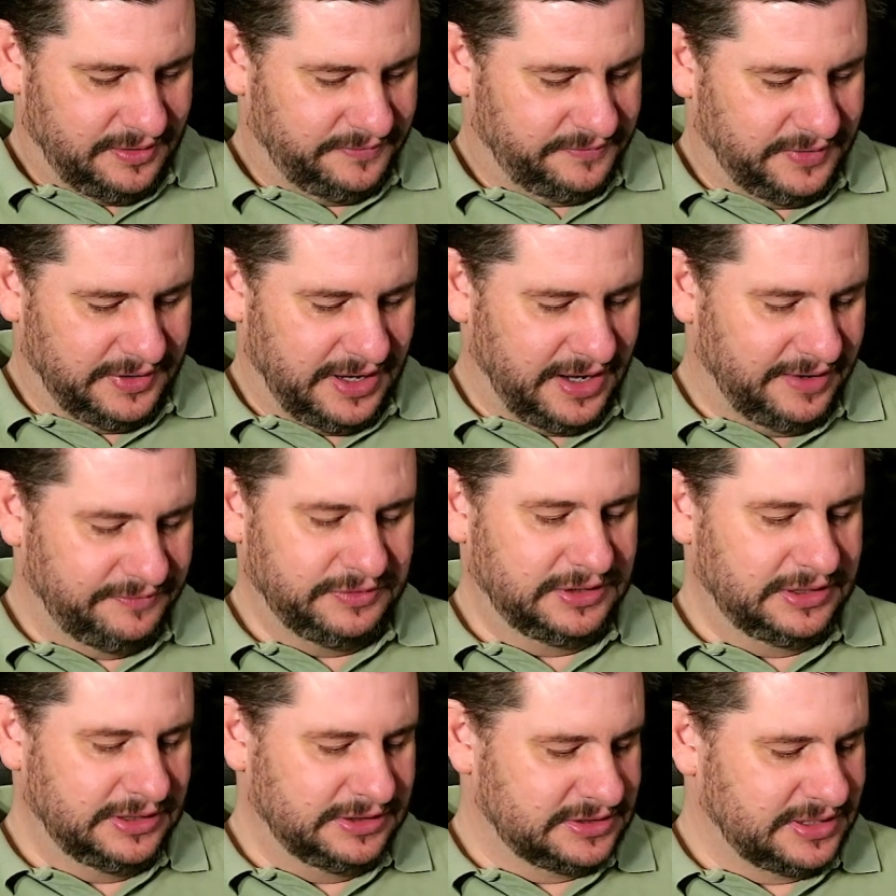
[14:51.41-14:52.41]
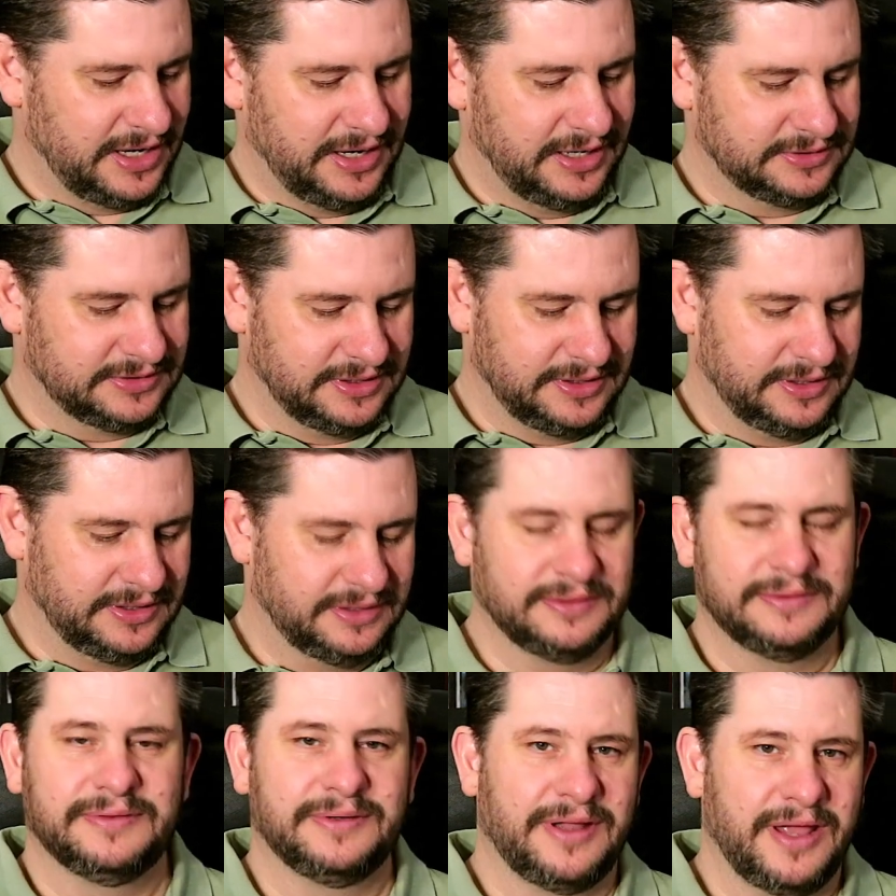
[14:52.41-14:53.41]
of the heavy guitars
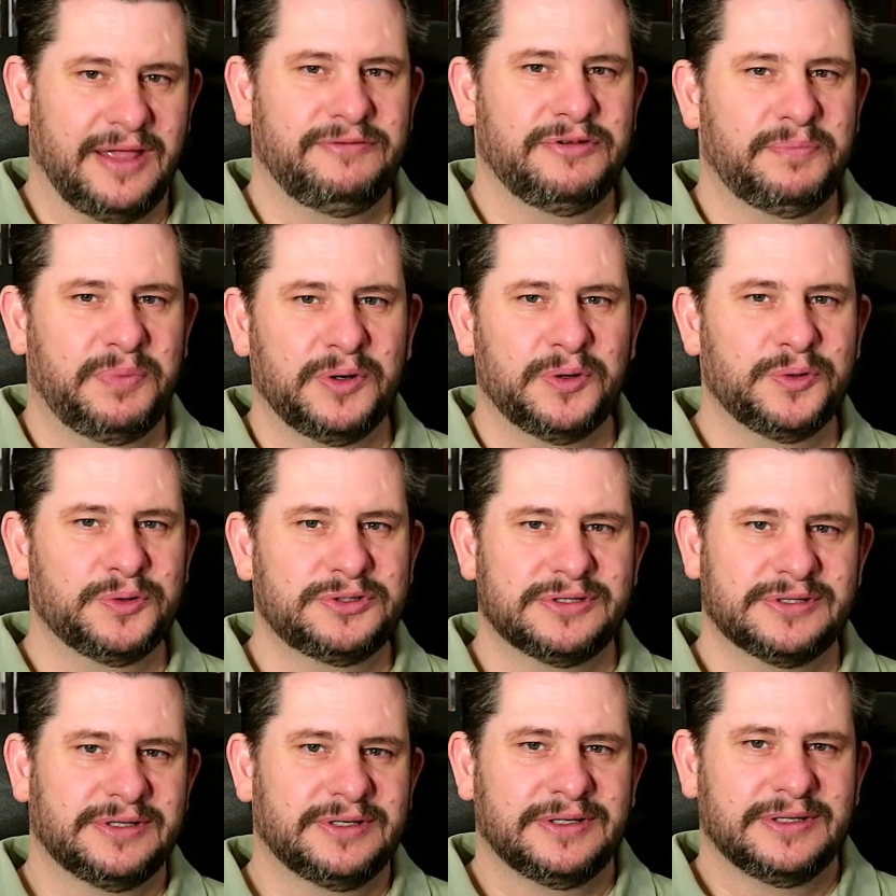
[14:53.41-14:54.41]
and heavy blues